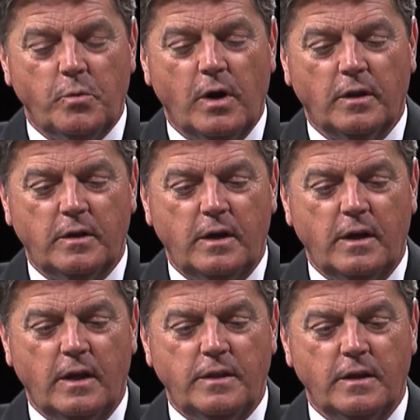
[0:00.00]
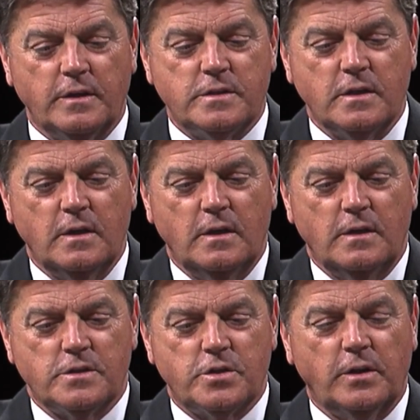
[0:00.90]
well. I think it's
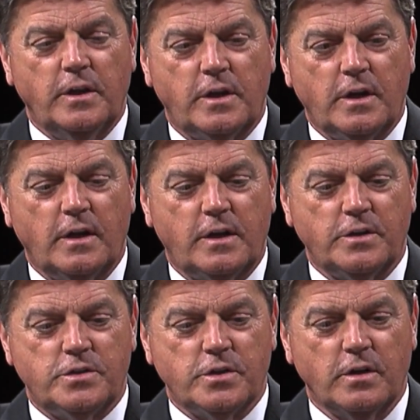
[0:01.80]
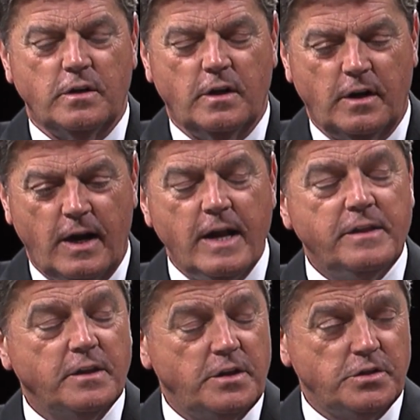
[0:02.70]
certainly a concern, a
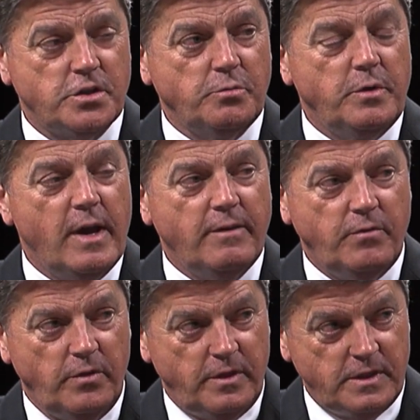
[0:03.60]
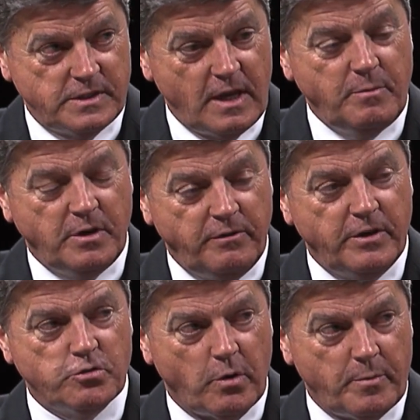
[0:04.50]
heightened concern when you have the same
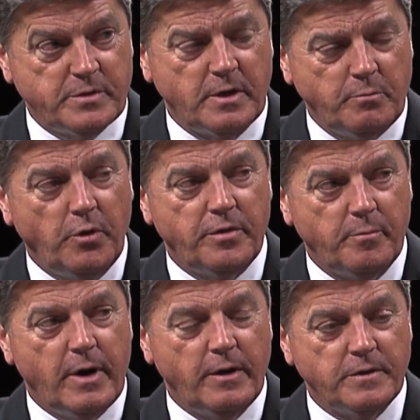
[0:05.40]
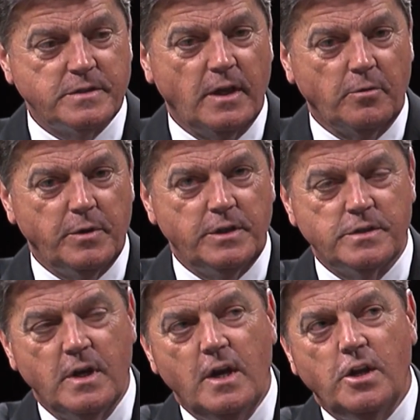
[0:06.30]
individual representing both the buyer and the seller, because
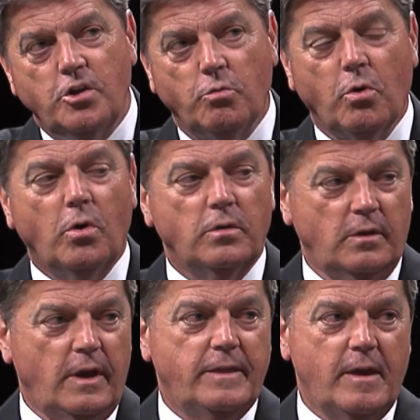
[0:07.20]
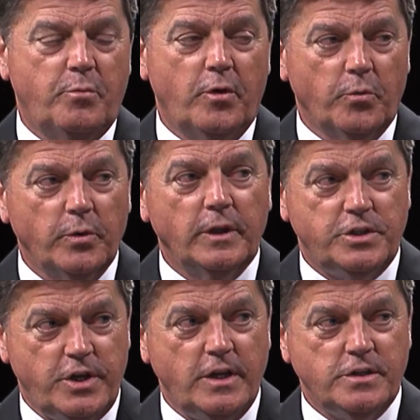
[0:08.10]
your role at that point really
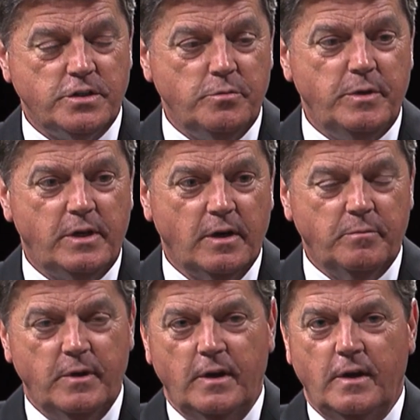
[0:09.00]
changes. You become